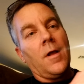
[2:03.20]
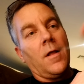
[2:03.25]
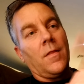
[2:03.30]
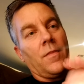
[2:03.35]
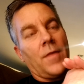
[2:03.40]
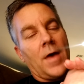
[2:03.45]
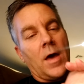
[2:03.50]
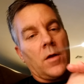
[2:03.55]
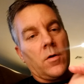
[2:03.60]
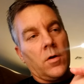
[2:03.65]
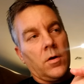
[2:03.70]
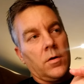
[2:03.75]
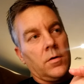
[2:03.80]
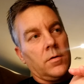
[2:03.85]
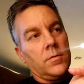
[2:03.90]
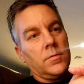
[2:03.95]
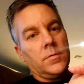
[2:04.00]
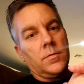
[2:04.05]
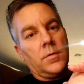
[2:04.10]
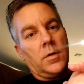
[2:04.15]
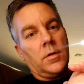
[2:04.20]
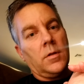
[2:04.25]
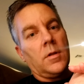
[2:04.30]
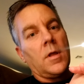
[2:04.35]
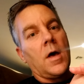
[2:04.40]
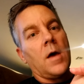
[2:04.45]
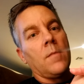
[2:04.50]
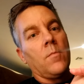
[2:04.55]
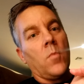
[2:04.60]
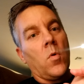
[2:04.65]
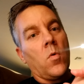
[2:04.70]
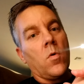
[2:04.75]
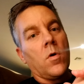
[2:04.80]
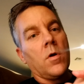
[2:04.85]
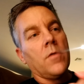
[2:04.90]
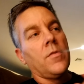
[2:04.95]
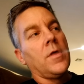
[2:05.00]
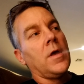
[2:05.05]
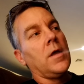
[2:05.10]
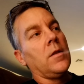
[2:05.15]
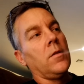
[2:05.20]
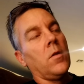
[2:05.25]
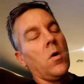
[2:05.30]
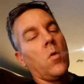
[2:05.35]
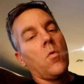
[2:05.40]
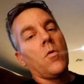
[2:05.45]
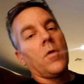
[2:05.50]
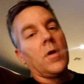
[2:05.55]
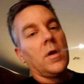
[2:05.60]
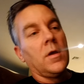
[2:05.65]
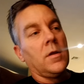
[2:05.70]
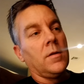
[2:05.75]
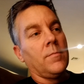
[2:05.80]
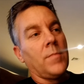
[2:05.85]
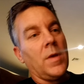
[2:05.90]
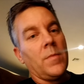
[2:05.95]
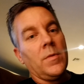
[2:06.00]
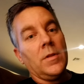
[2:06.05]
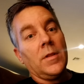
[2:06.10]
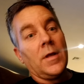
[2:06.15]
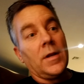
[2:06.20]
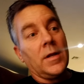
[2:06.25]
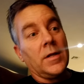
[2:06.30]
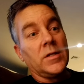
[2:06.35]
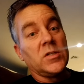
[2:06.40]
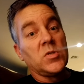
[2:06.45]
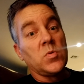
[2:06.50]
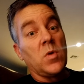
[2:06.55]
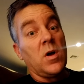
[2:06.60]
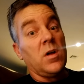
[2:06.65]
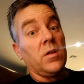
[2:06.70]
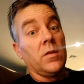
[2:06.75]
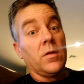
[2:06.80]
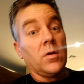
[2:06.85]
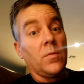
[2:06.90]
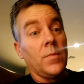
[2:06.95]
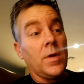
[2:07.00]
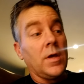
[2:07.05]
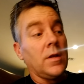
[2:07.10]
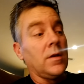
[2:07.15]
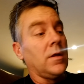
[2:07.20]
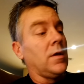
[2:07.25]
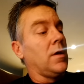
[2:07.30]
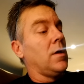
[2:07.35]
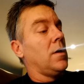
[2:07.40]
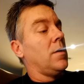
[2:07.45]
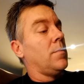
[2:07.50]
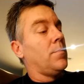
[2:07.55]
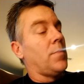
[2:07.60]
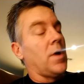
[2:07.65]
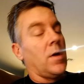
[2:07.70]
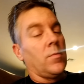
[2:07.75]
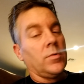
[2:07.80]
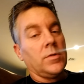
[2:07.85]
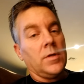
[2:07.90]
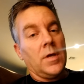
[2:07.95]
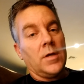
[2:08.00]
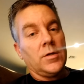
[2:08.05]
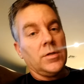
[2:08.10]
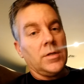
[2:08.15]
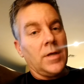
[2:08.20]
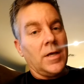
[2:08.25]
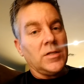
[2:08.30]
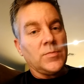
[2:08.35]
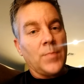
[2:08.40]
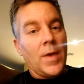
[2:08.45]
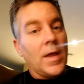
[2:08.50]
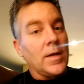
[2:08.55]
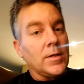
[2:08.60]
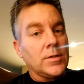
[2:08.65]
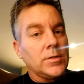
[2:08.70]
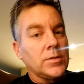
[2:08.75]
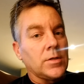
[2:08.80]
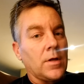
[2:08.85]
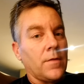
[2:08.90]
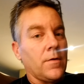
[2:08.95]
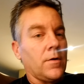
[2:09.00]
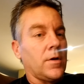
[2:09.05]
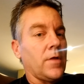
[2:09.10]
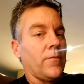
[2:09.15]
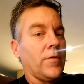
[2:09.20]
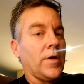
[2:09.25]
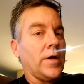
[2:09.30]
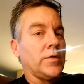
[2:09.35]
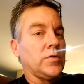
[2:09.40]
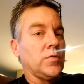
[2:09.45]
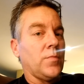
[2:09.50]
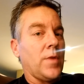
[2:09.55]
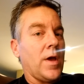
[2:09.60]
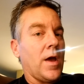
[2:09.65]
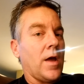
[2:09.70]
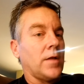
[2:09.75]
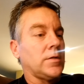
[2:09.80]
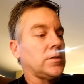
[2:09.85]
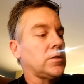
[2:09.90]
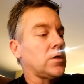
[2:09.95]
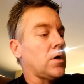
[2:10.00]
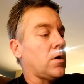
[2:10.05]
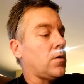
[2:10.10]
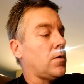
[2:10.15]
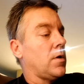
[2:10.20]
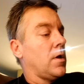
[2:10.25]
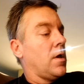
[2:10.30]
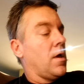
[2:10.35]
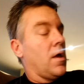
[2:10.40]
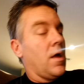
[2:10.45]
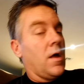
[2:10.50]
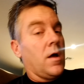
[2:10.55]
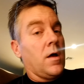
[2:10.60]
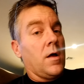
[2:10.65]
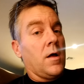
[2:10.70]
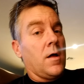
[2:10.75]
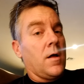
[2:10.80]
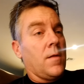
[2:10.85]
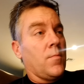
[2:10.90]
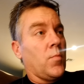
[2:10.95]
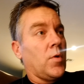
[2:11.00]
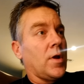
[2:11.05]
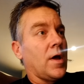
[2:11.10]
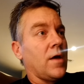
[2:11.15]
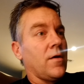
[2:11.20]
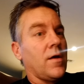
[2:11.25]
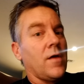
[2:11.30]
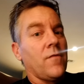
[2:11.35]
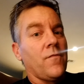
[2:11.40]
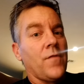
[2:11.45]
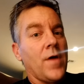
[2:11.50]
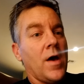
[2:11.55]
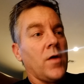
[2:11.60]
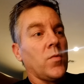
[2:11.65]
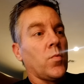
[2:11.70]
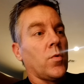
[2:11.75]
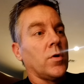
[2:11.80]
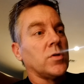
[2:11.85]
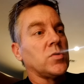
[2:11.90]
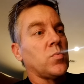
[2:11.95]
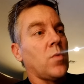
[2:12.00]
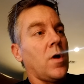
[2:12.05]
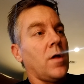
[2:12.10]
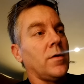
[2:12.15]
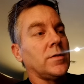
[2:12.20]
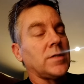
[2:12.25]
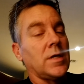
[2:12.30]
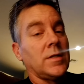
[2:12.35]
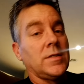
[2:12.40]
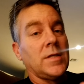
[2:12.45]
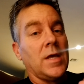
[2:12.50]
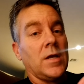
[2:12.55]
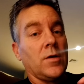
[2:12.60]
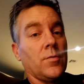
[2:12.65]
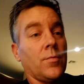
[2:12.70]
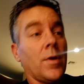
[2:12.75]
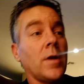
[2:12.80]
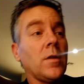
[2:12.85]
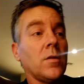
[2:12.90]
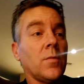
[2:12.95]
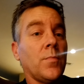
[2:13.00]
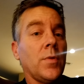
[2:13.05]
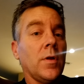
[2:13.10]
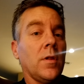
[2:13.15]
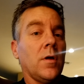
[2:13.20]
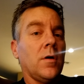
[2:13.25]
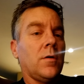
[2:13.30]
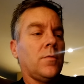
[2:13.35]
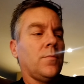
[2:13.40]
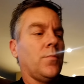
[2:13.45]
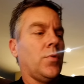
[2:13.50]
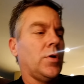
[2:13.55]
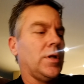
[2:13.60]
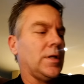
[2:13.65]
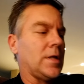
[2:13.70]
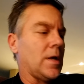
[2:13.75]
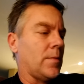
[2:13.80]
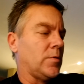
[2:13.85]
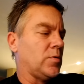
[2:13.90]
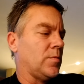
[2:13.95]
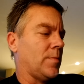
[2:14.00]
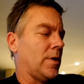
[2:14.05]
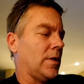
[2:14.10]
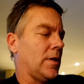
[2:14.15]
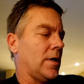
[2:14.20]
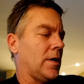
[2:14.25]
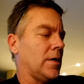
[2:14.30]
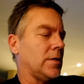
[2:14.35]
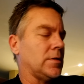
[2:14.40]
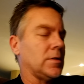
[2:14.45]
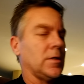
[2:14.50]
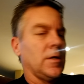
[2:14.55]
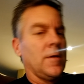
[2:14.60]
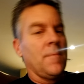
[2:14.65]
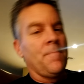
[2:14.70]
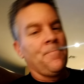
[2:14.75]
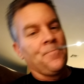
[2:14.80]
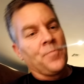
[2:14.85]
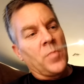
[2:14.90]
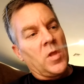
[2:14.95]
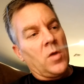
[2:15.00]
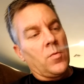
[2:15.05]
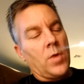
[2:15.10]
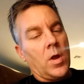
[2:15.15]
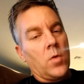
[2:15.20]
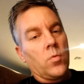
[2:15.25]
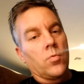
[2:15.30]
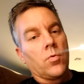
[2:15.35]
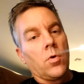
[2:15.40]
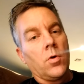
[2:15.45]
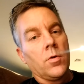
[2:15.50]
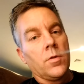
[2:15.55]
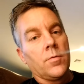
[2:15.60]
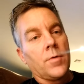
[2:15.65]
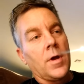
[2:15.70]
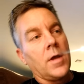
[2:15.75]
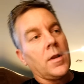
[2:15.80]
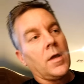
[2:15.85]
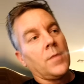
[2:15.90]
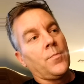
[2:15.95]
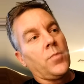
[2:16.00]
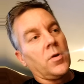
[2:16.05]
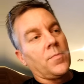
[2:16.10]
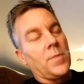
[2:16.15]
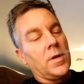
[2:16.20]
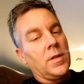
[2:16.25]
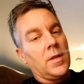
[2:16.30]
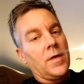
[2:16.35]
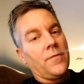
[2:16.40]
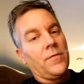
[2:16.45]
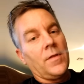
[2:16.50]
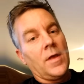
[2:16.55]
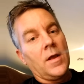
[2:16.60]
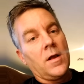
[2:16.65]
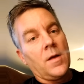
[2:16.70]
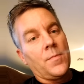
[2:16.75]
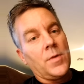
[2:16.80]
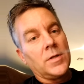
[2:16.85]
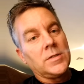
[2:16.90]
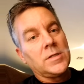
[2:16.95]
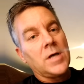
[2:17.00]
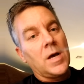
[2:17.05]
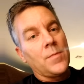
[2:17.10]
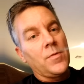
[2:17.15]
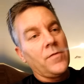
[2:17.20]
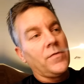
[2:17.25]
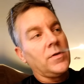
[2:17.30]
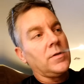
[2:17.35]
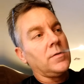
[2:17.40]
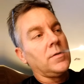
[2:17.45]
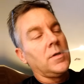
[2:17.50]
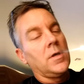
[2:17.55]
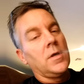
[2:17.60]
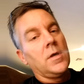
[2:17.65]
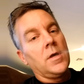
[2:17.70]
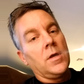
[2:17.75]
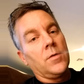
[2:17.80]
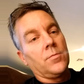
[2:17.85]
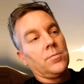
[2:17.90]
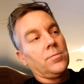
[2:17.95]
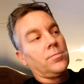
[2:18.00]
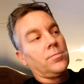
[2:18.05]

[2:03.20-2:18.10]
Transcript: and that hurt a lot more than lowering it and maybe letting it swell a little bit. But with the ace bandages on there, it never got too bad. So what I have found works well is I take a regular pillow, put it down between my legs. When I roll to the right, I put my left leg up on top of it. It